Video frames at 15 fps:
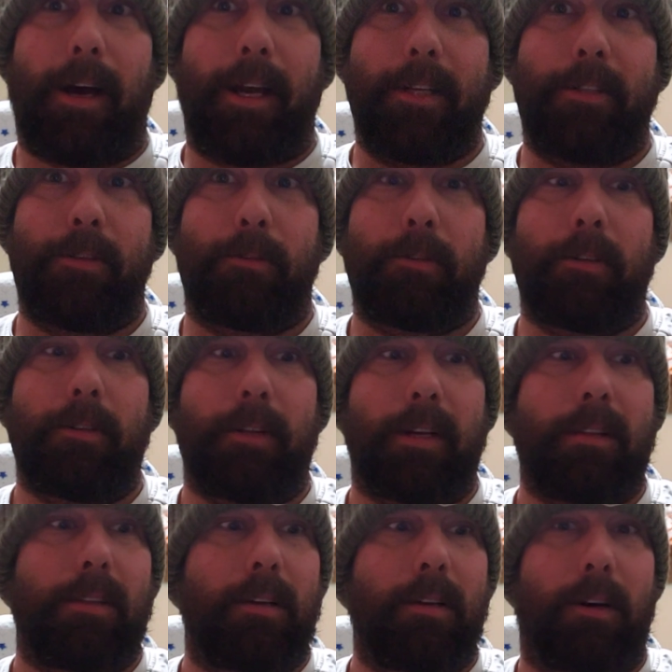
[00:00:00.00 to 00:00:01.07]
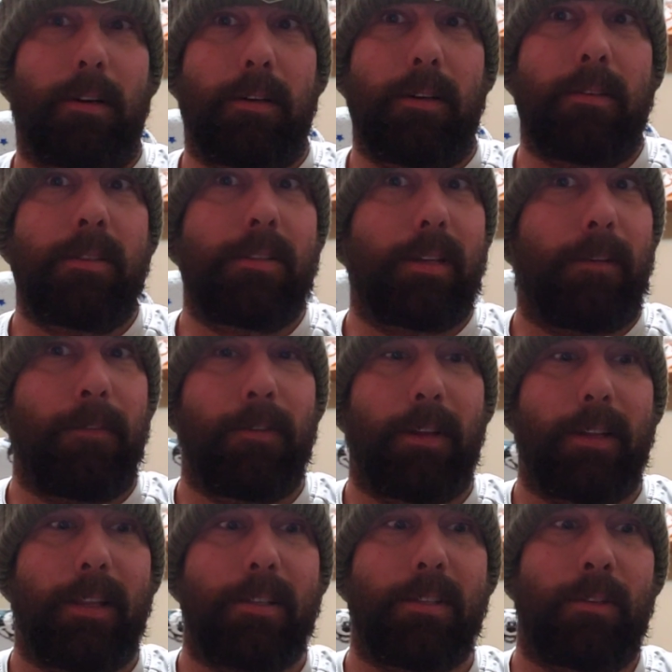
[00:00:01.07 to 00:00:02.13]
I don't collect the cards. I feel
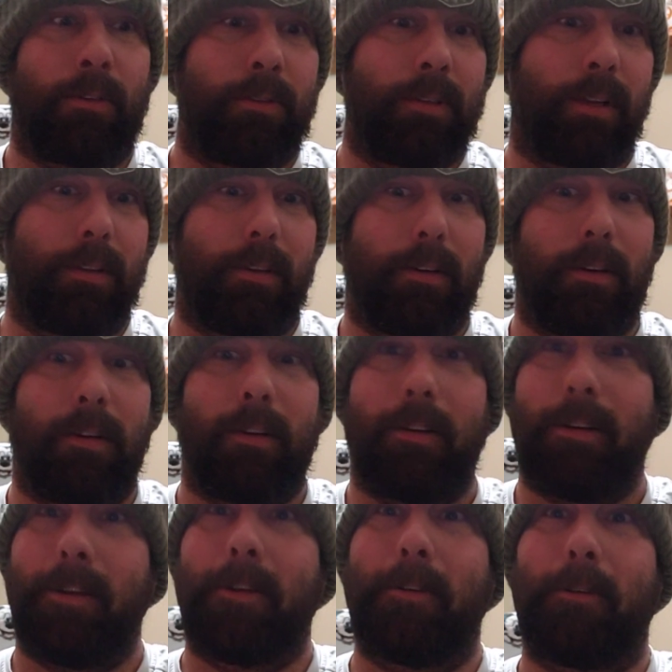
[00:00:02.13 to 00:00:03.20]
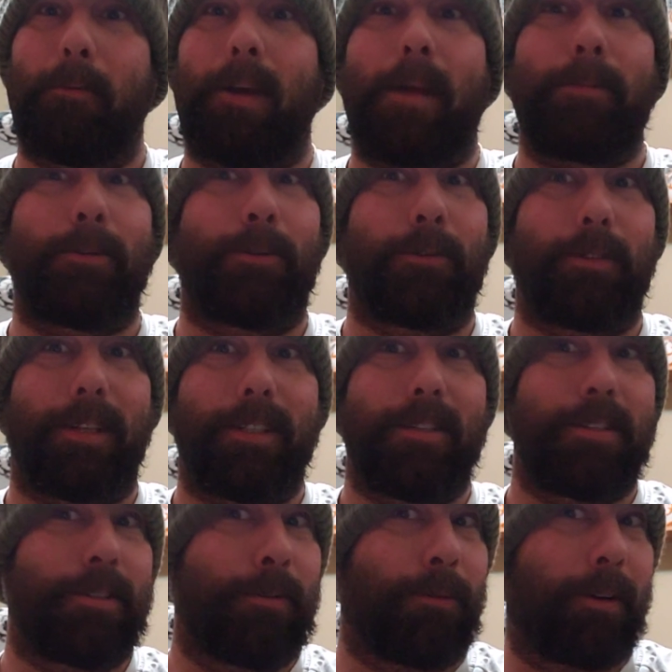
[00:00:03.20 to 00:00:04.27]
like that's a whole nother rabbit hole I
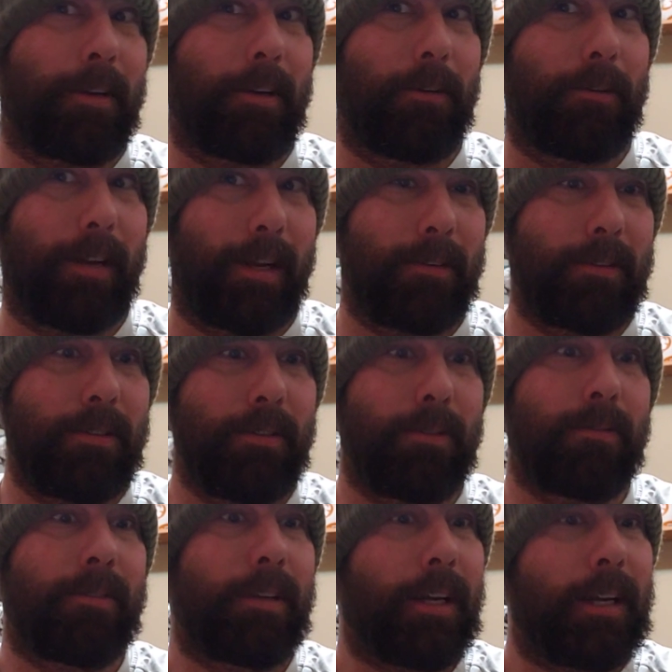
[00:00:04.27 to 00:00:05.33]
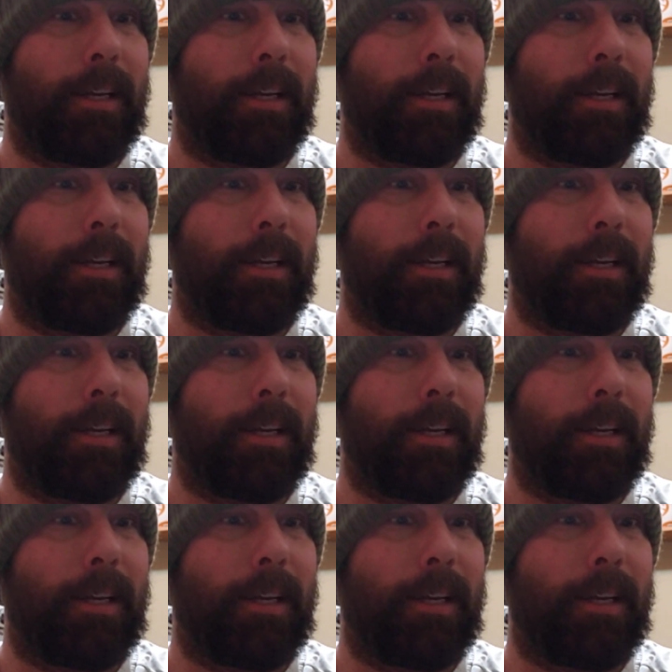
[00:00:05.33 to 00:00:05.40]
just don't want to go down to.